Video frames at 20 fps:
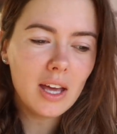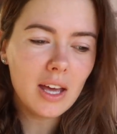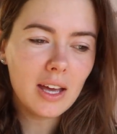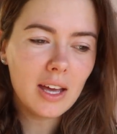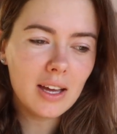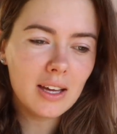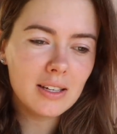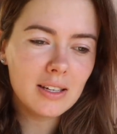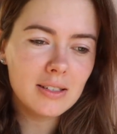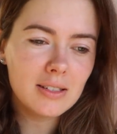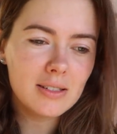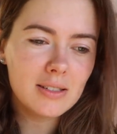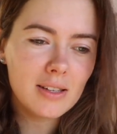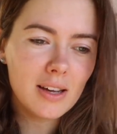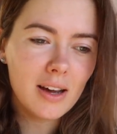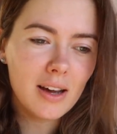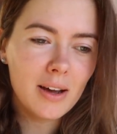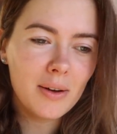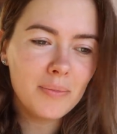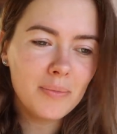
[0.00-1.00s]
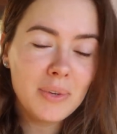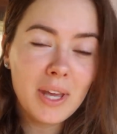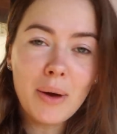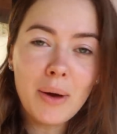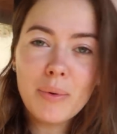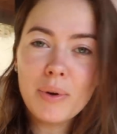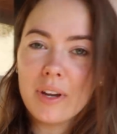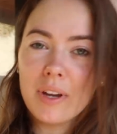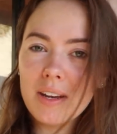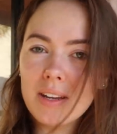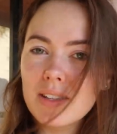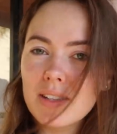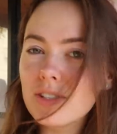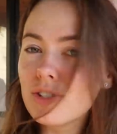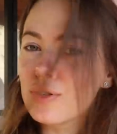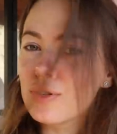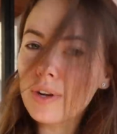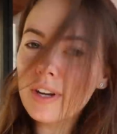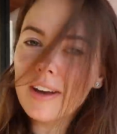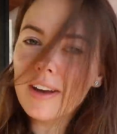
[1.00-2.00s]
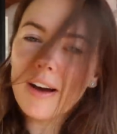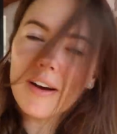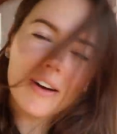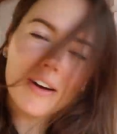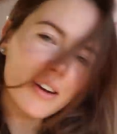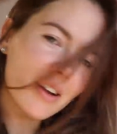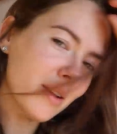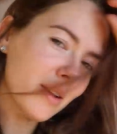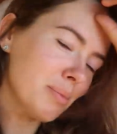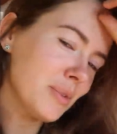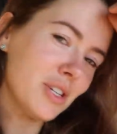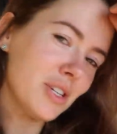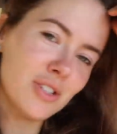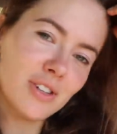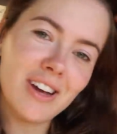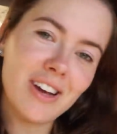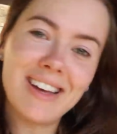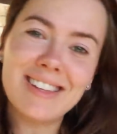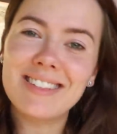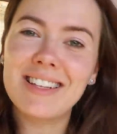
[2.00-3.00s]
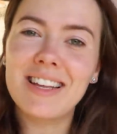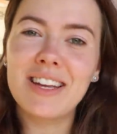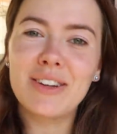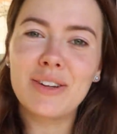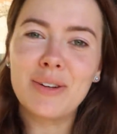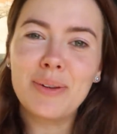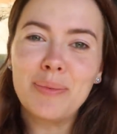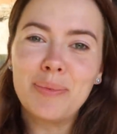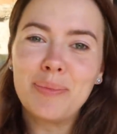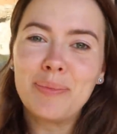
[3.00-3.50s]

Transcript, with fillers: And um, yeah, we're gonna enjoy now and I'll update you guys later.